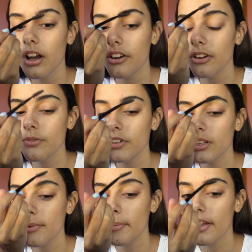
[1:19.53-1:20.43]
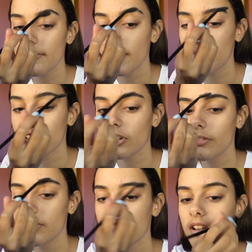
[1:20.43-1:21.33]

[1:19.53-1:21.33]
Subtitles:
I don't fill in my brows that much, obviously,